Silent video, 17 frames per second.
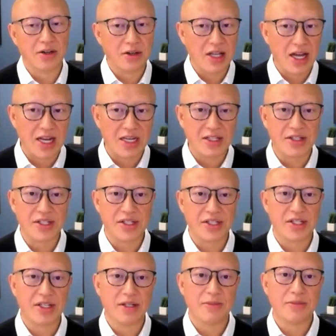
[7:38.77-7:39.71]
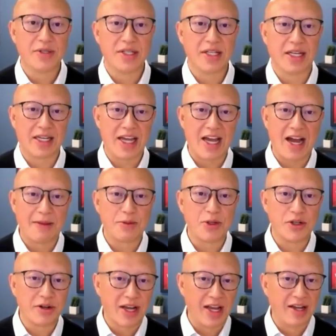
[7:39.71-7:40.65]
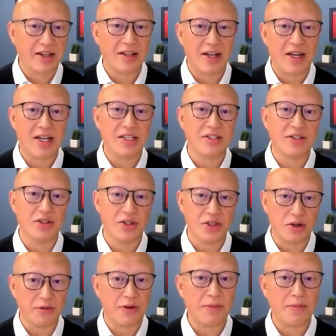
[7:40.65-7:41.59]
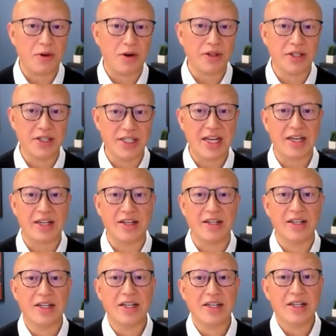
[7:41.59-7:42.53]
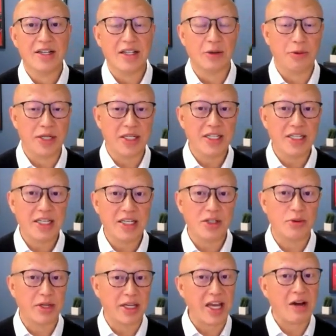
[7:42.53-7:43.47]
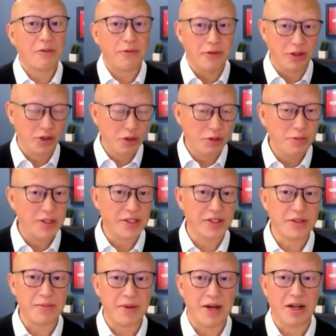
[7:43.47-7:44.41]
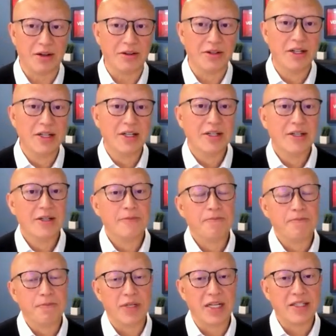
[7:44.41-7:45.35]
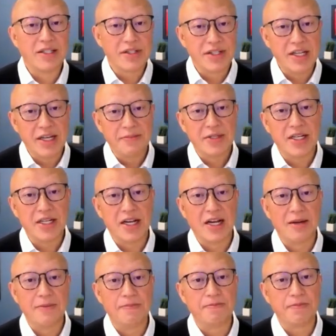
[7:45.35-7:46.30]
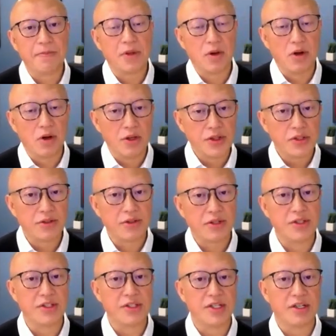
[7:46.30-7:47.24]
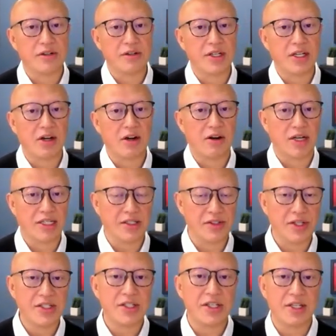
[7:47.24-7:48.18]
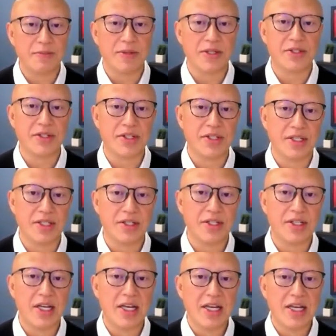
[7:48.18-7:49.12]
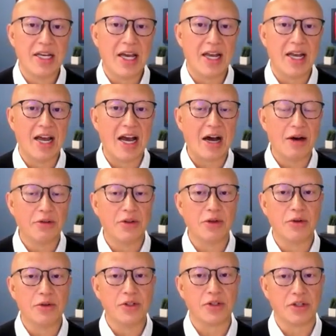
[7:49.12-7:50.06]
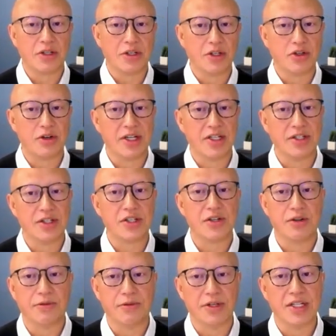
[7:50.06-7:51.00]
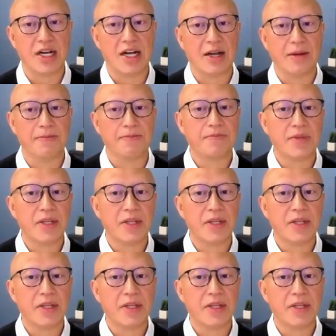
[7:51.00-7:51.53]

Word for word: underlying systems that capture, analyze, and serve up all the data that we need to account for the new business model, but at the same time, also considering our existing businesses and how those are going to transition over time.